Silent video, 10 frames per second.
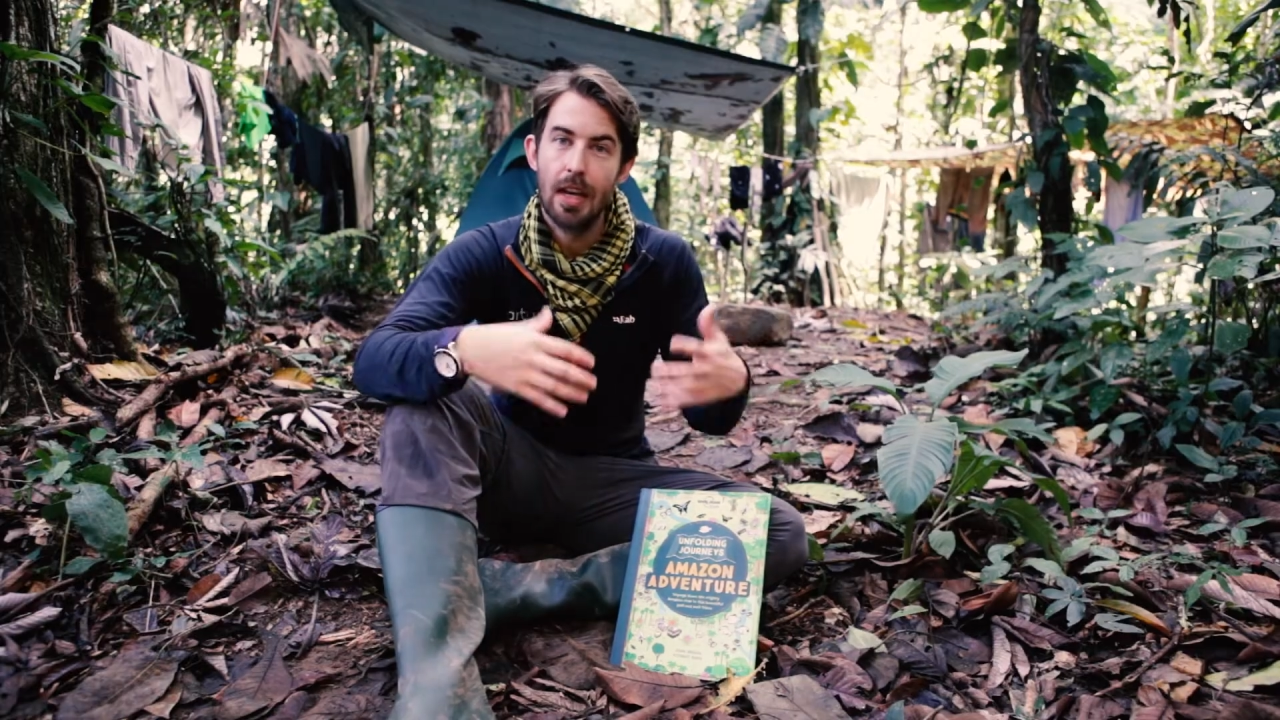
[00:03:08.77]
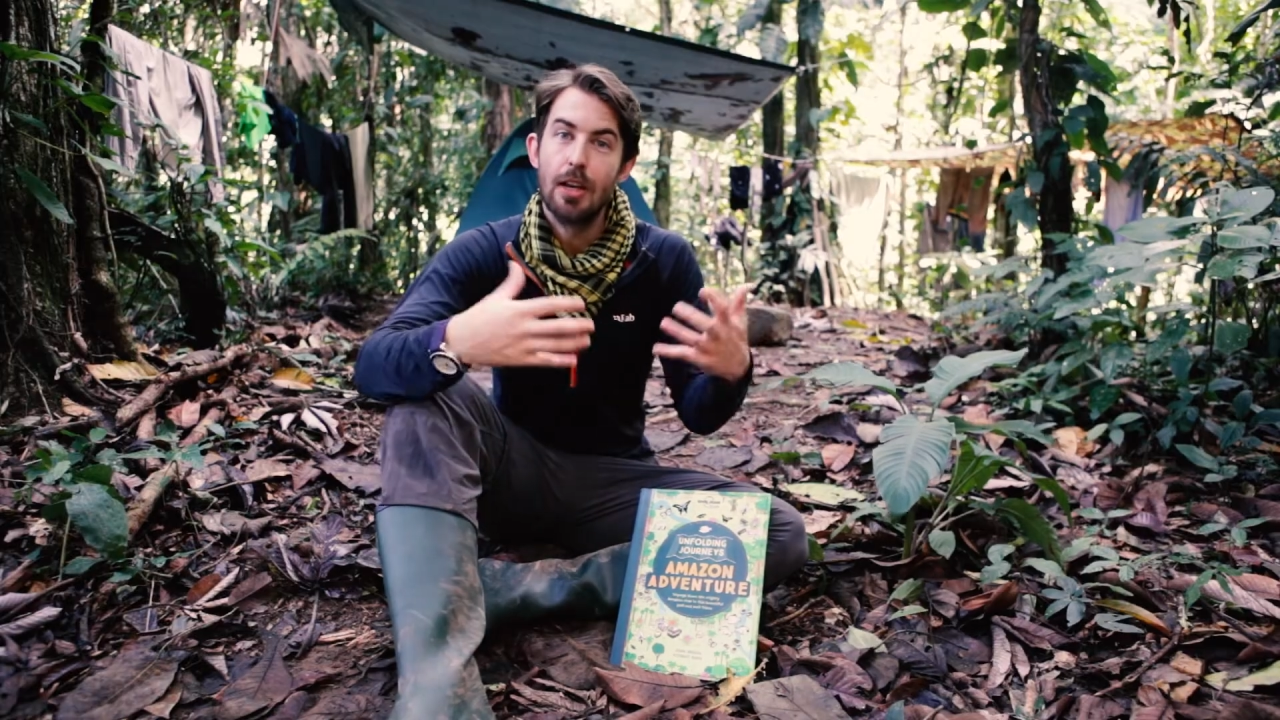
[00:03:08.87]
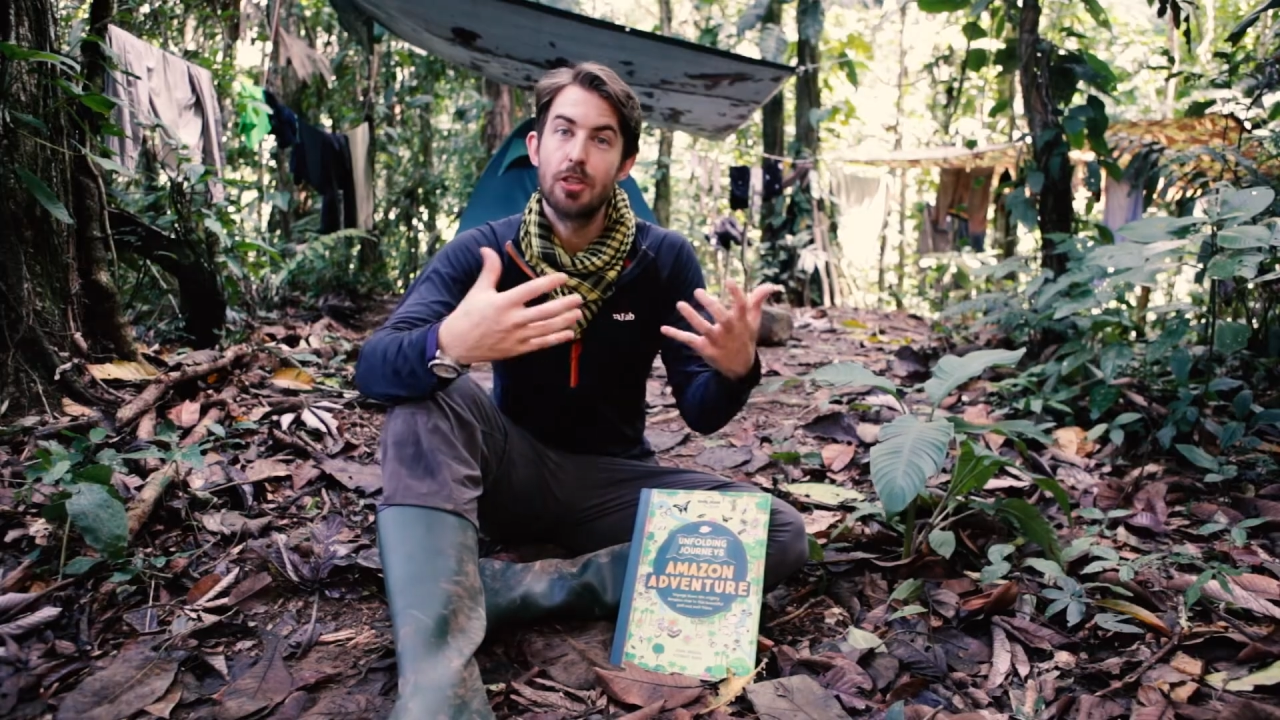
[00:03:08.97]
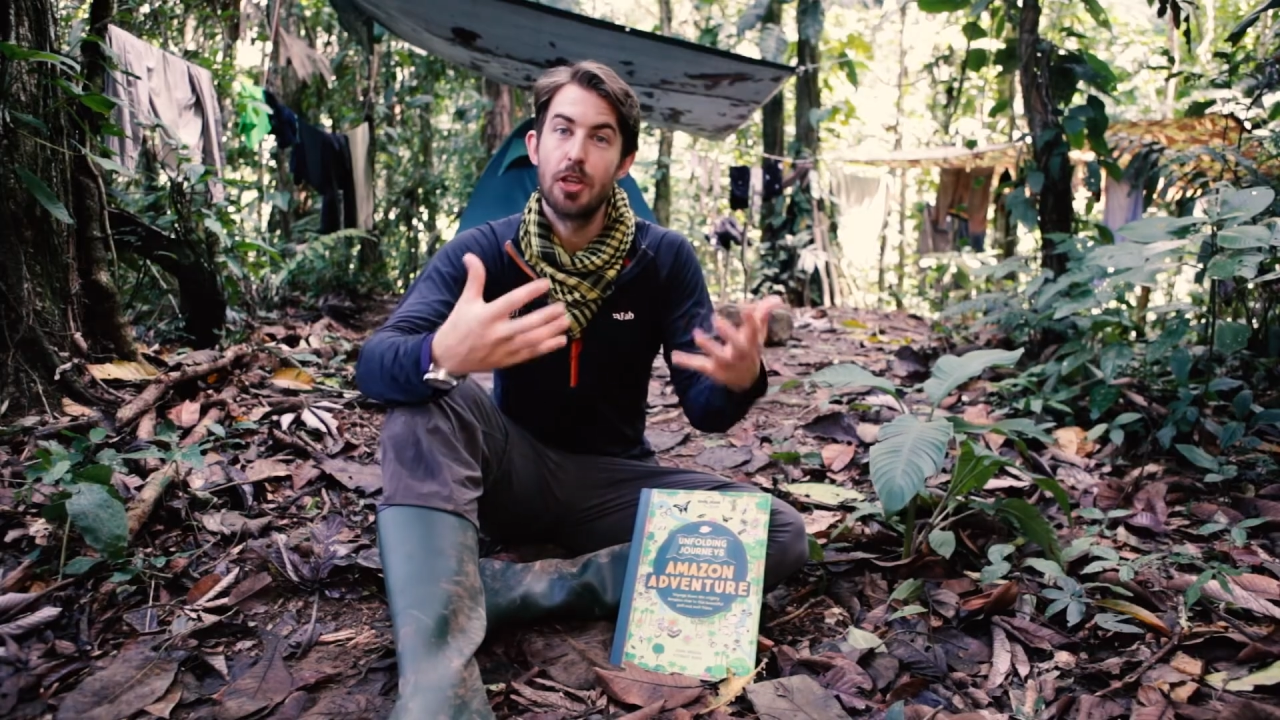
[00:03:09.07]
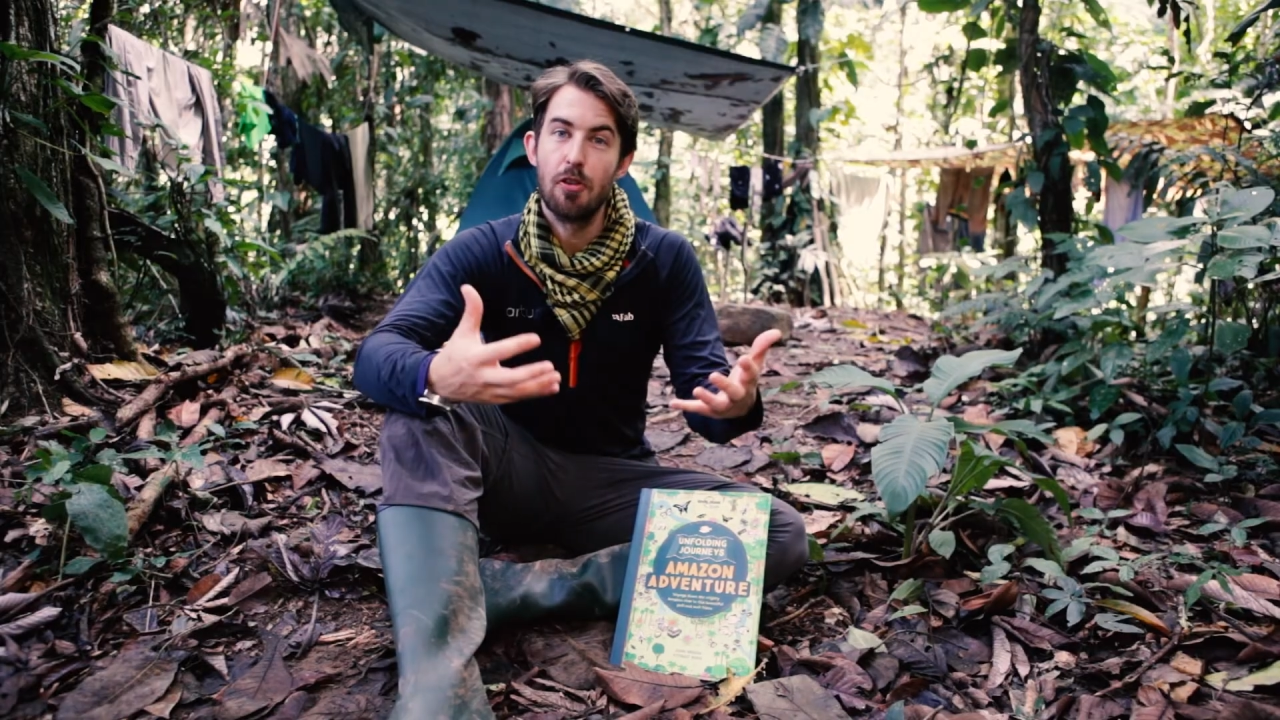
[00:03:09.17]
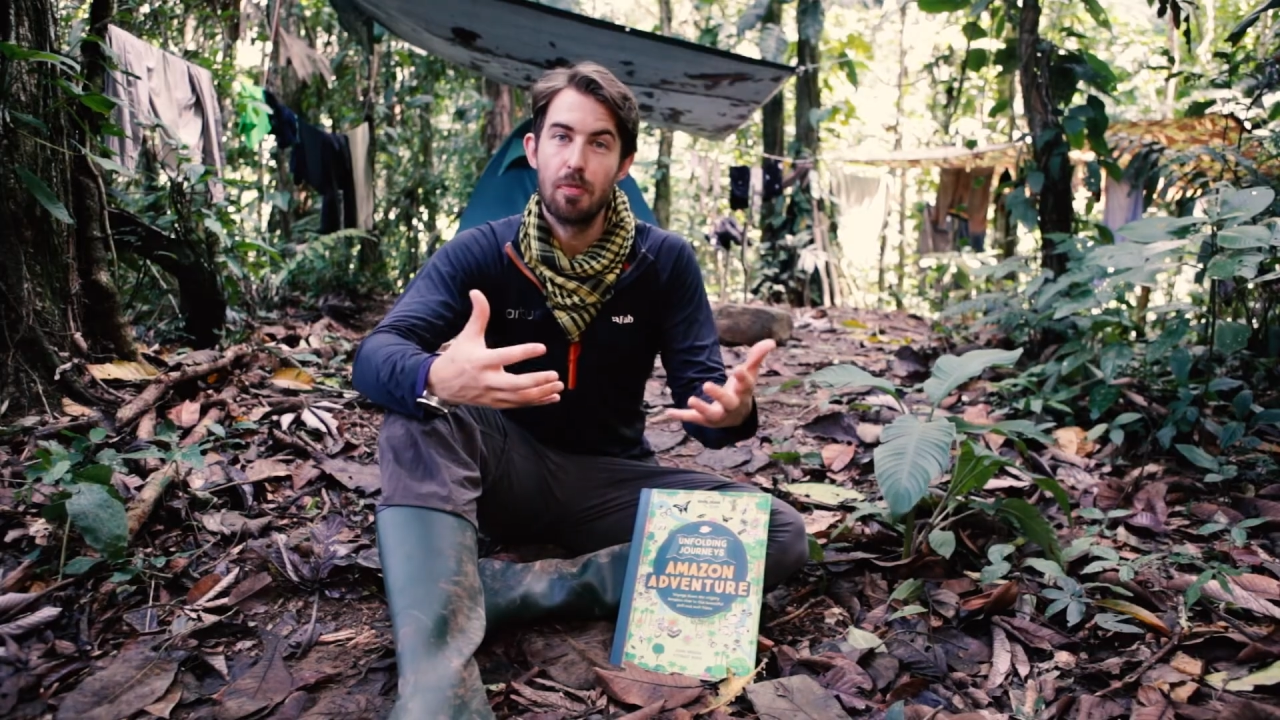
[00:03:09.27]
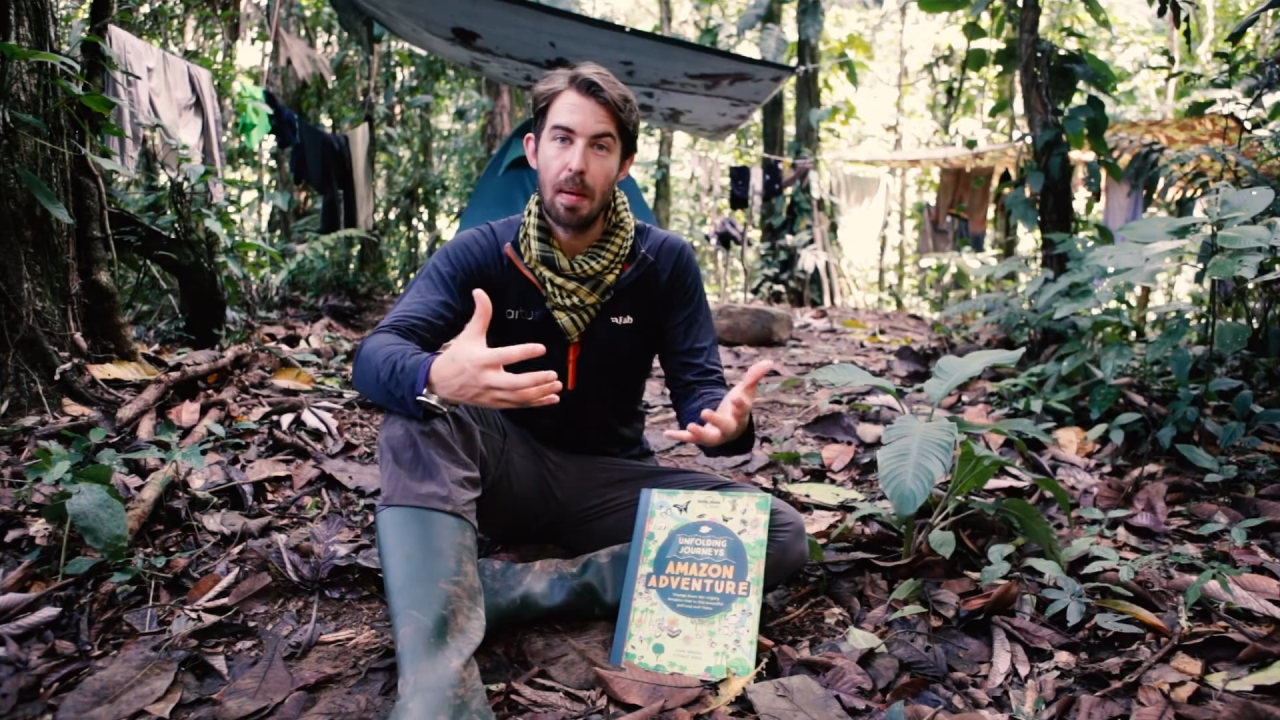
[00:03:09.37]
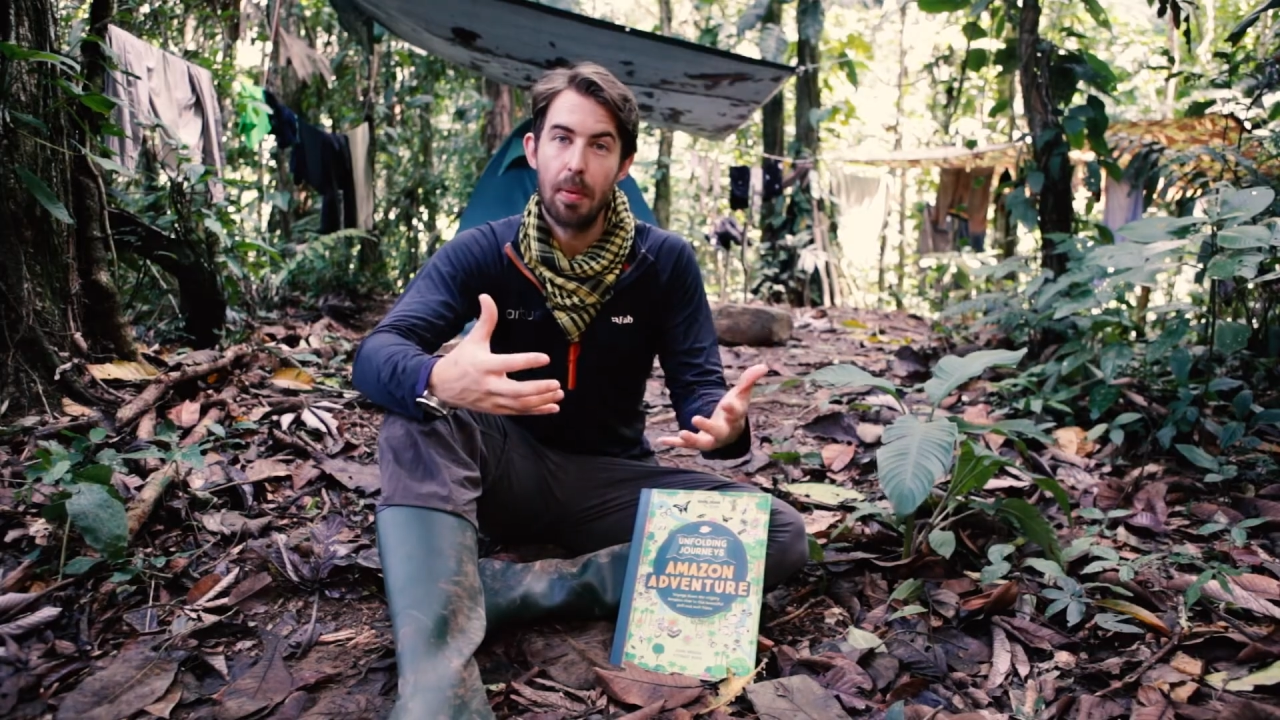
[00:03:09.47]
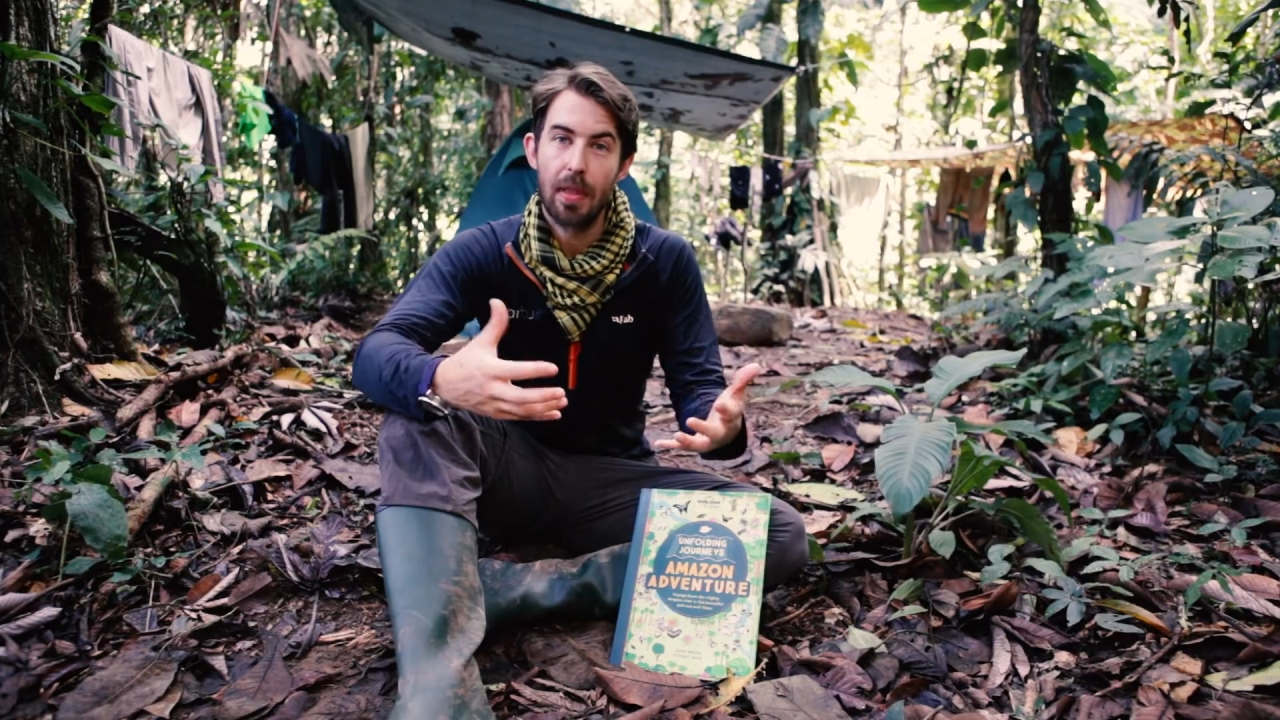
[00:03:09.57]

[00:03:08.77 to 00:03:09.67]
so you remember